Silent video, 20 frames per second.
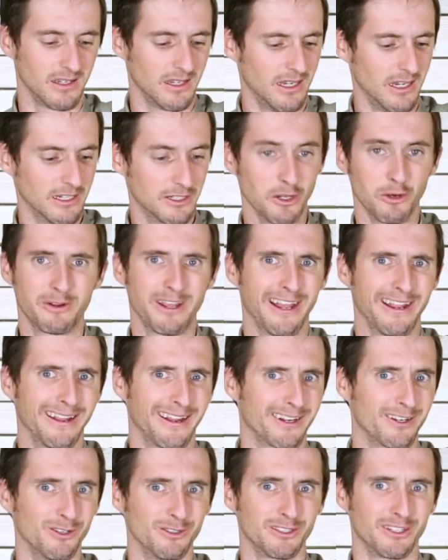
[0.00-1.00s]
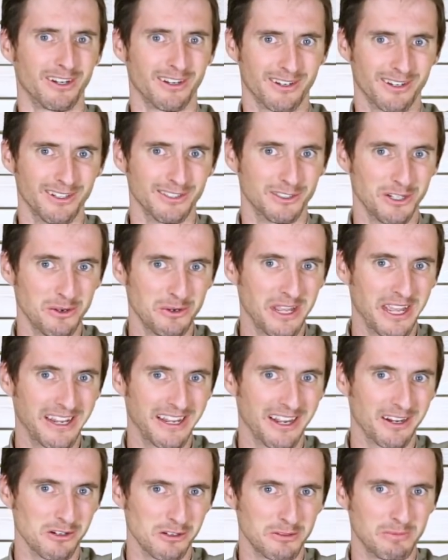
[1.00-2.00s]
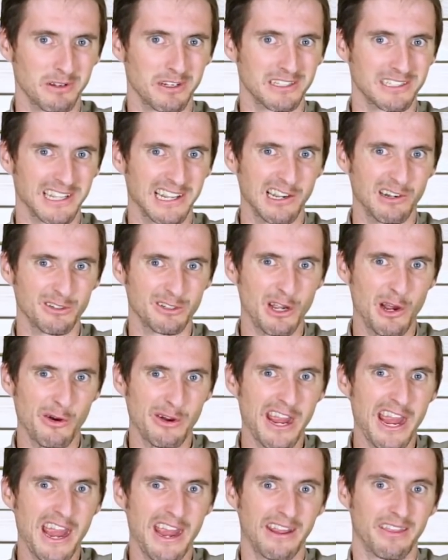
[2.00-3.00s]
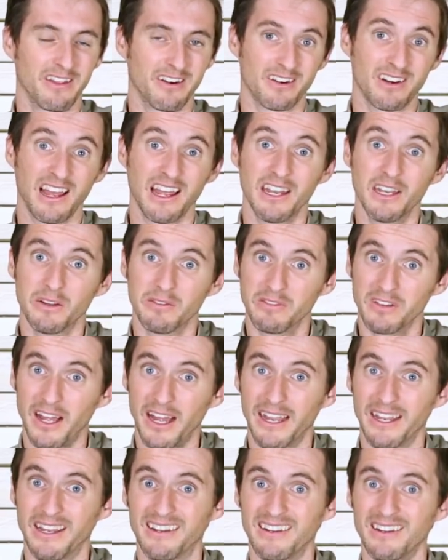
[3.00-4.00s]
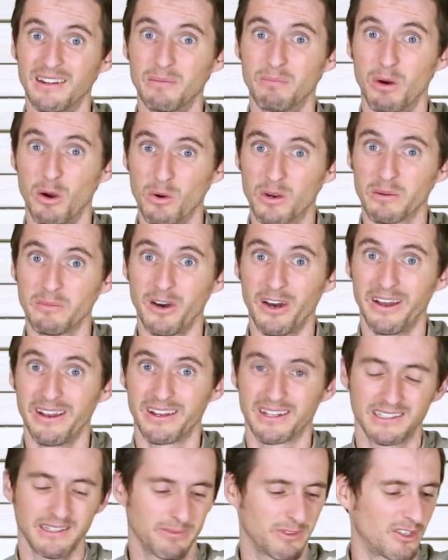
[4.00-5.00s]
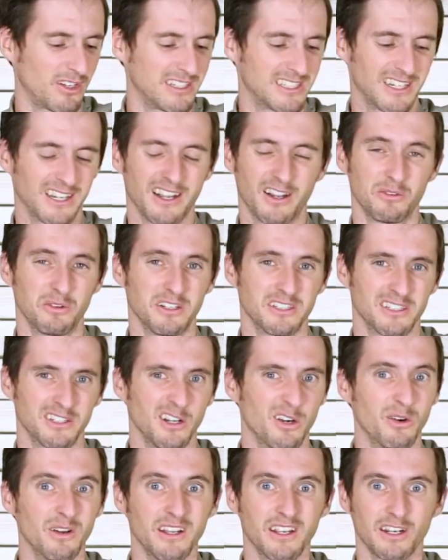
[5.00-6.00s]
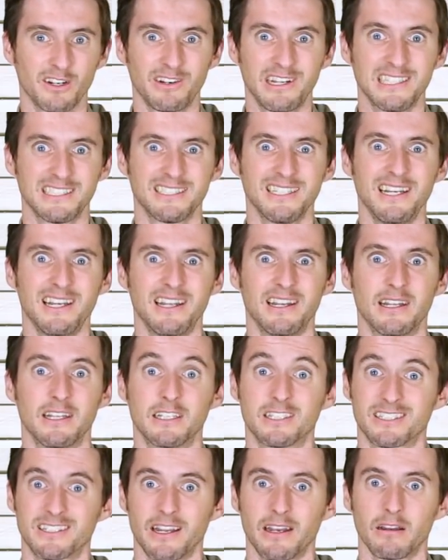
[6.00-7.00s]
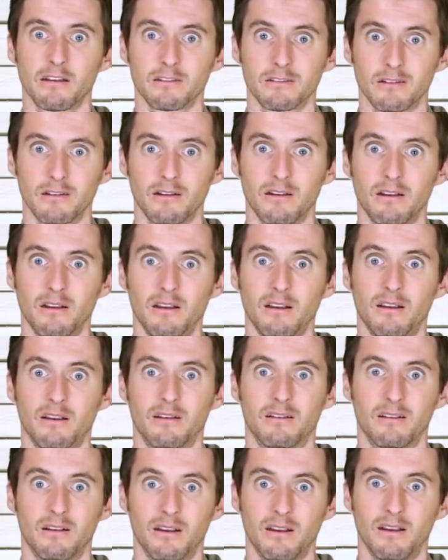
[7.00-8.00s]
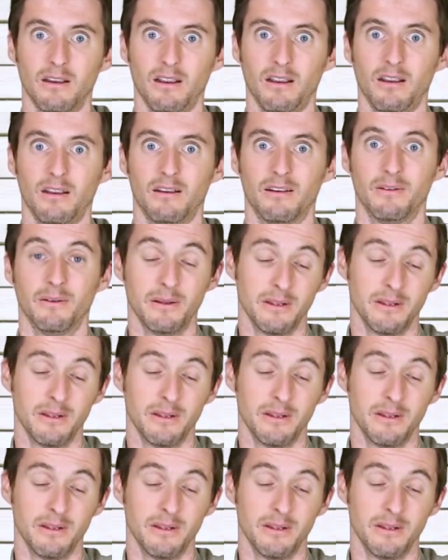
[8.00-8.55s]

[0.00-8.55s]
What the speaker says: Tokay geckos are called tokay geckos because they go tokay. They're kind of like Pokemon, except the crested gecko doesn't go crested, it just kind of goes